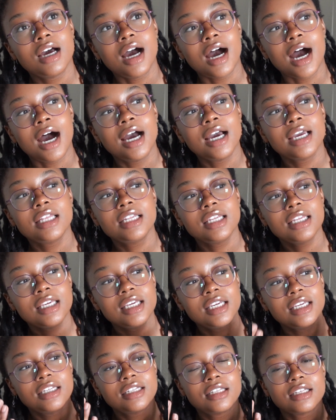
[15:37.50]
I
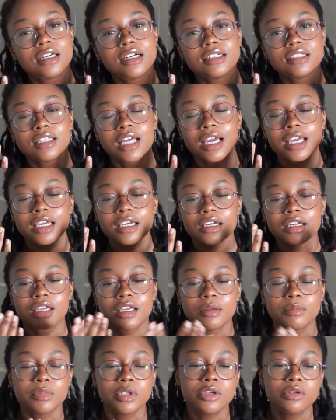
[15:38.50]
need like
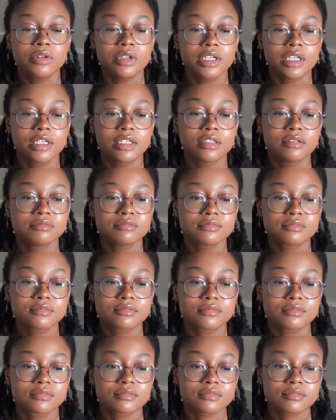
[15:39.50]
communion
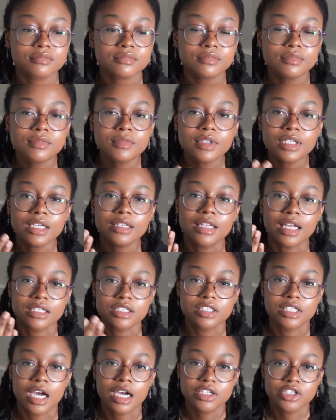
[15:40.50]

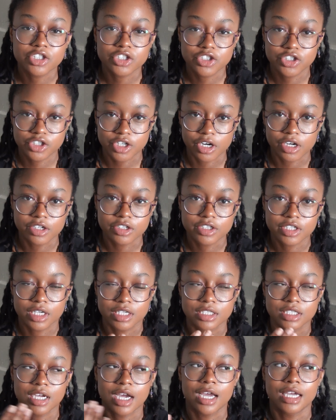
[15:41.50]
that's not just church,
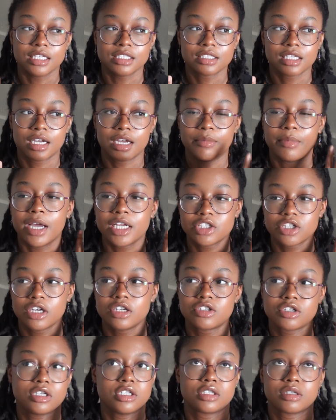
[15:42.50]
because guys, my
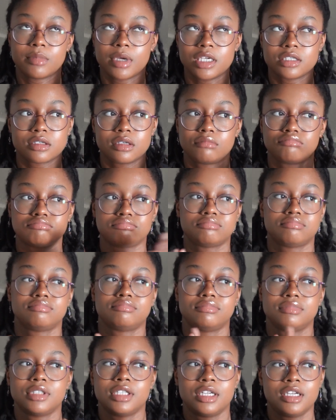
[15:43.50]
church is amazing.
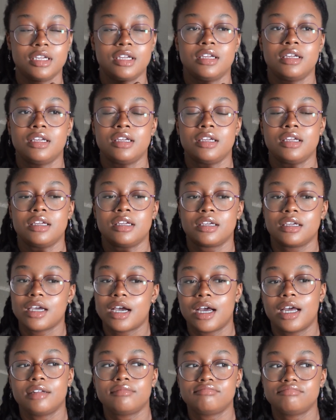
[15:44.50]

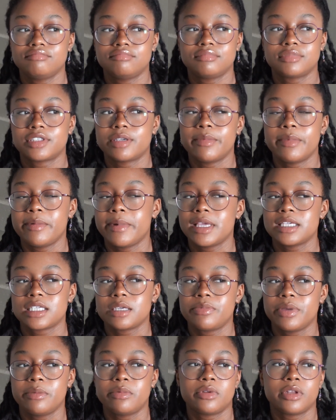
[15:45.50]
Got some
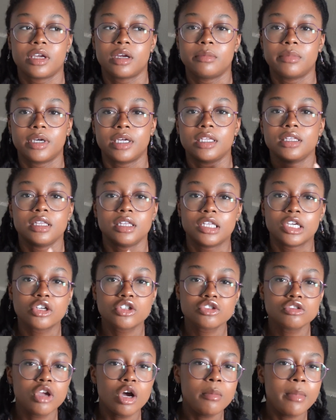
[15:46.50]
amazing people there, but
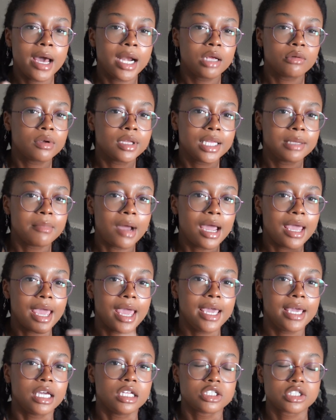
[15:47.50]
there's nobody really my
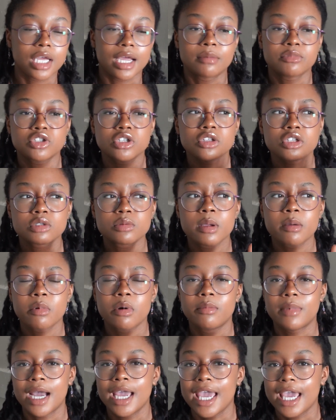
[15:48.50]
age. Like, I'm sure there's
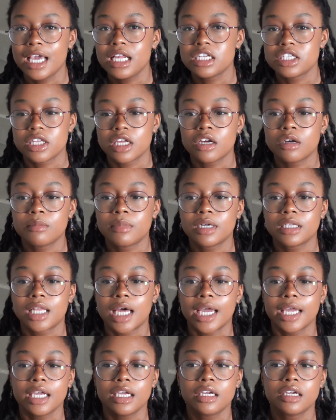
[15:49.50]
people my age there, but
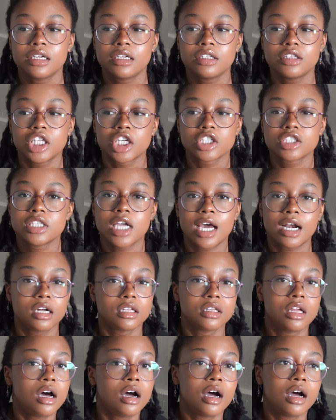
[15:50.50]
like there's not
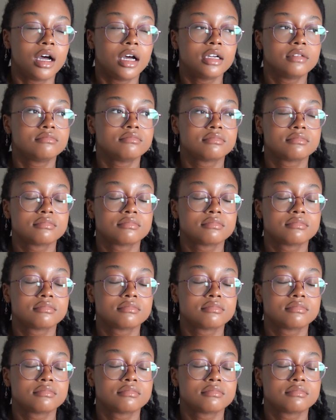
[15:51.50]
a lot.